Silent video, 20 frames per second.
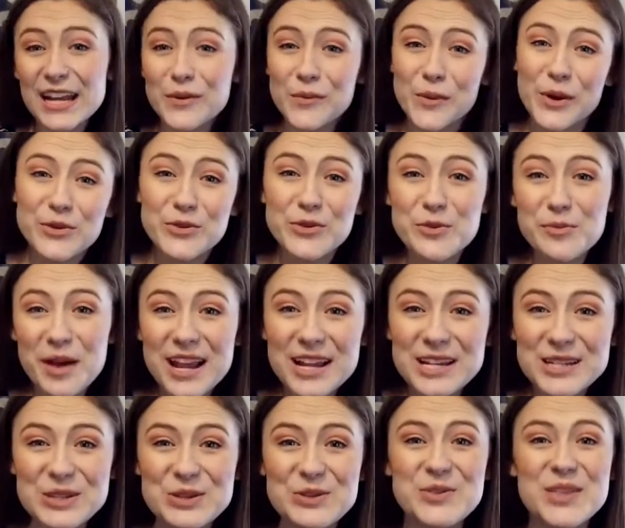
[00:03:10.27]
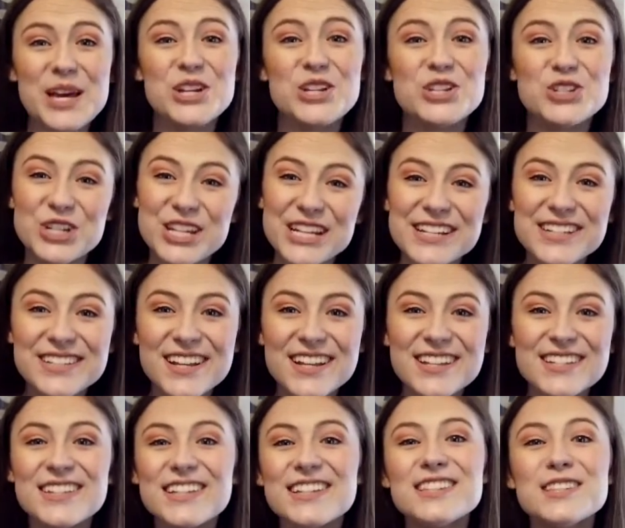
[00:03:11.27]
and I want to remind you that
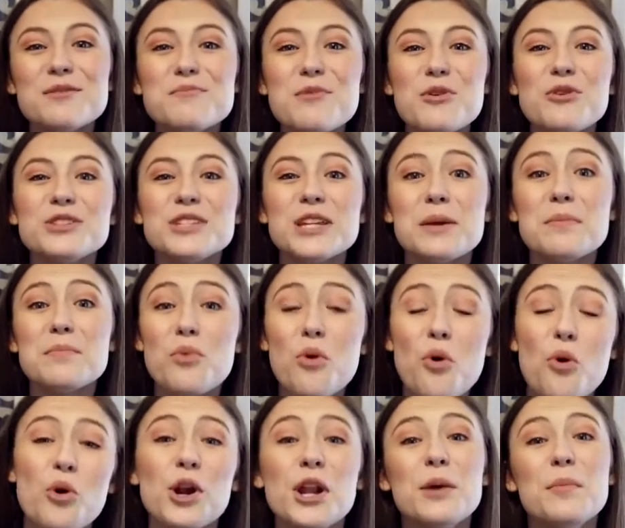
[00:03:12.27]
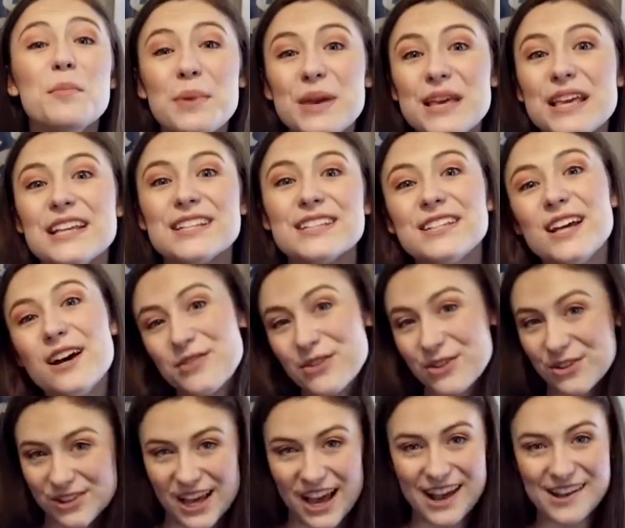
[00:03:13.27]
Jesus is the most important piece of
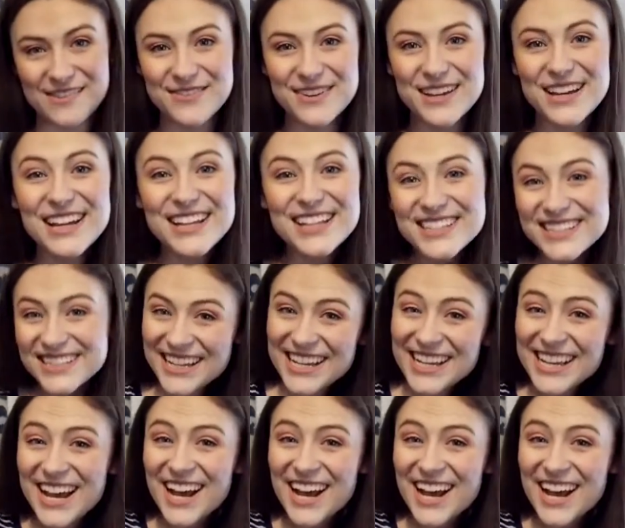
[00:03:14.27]
your life. See